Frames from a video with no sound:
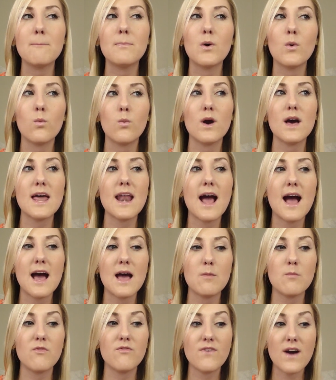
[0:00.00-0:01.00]
But what
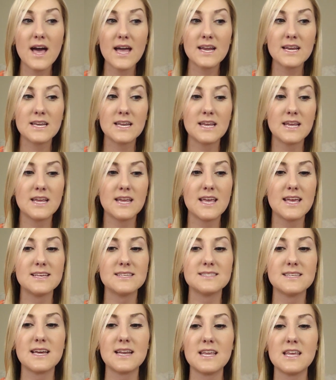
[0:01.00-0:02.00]
I'm finding
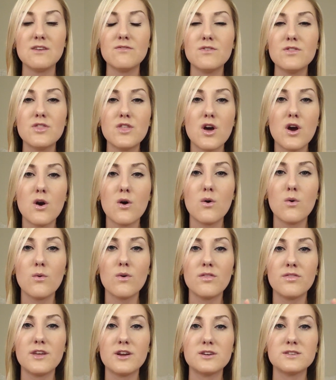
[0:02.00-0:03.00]
is that even
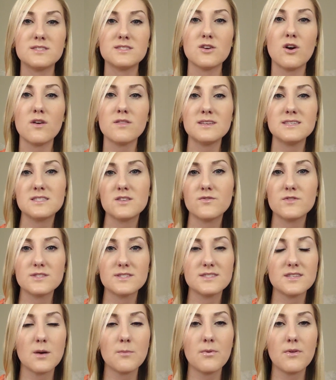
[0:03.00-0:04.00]
though there's all these
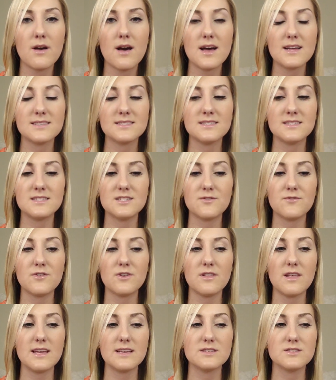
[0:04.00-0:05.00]
different subplots and
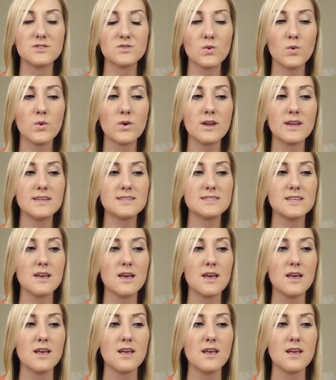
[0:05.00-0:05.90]
different stories,